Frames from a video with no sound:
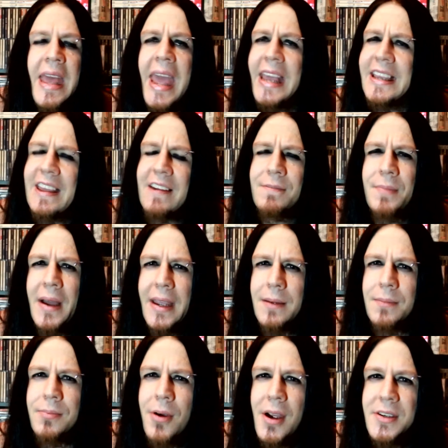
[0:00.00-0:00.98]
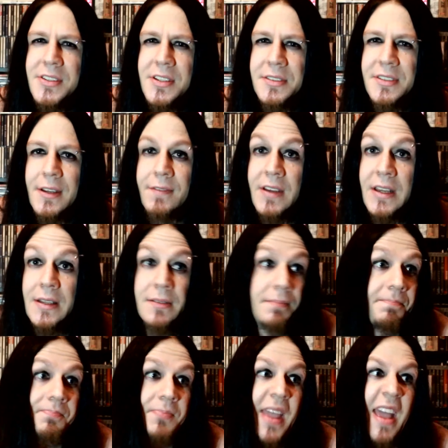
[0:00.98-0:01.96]
and give my impressions of it.
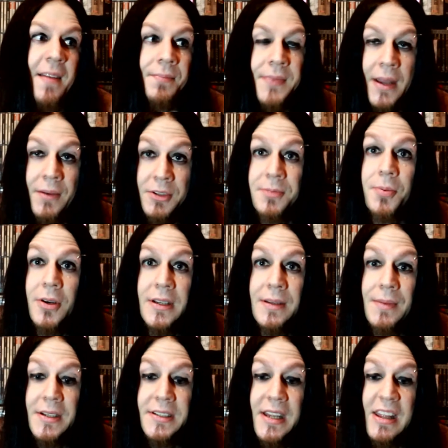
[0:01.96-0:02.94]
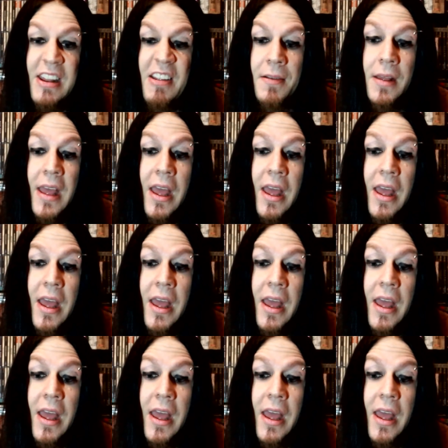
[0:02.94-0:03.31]
And that was pretty much it.